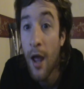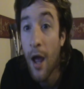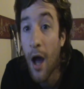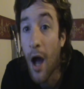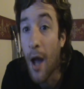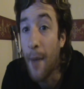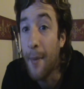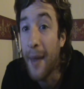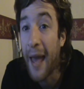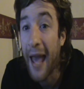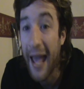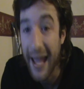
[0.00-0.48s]

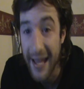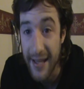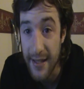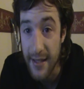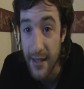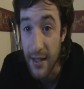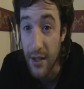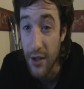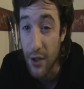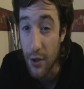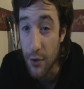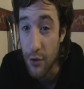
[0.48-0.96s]
I'm
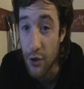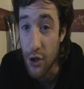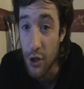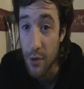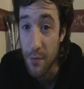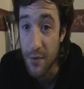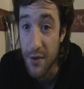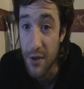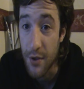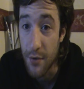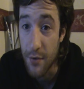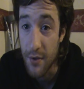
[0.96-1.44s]
hating
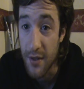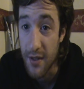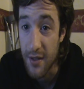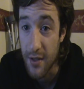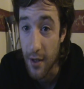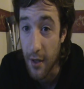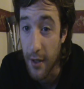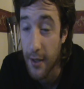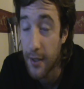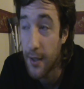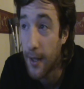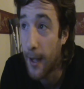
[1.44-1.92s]
YouTube's new
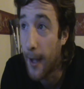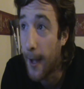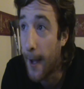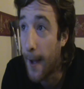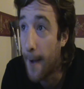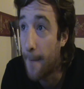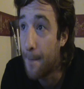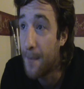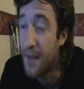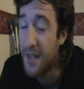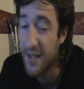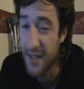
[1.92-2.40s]
design.
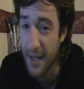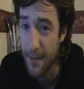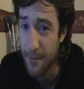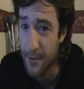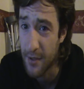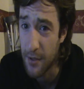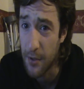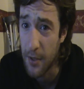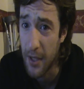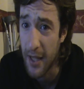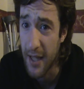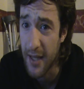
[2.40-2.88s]
It's
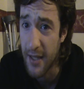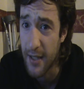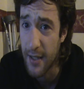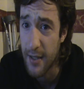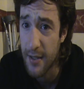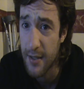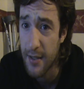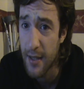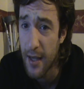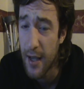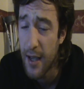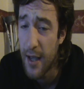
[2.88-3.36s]
absolutely
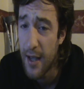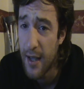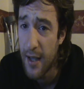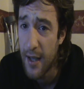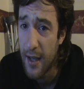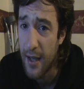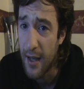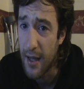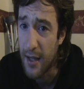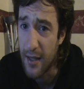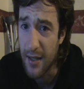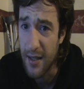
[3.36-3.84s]
hideous
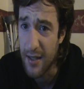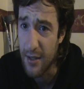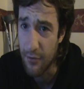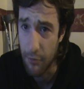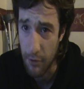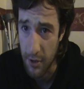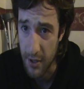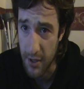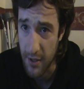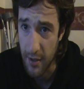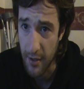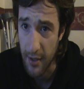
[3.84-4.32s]
and it's
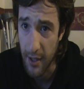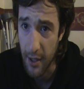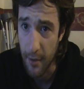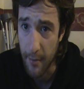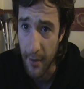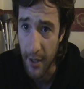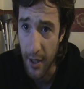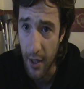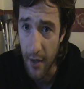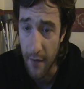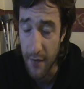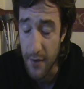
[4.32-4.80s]
really starting to get
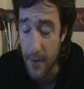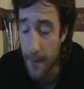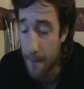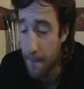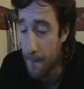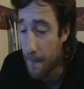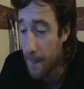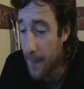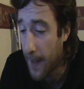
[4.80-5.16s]
on my nerves.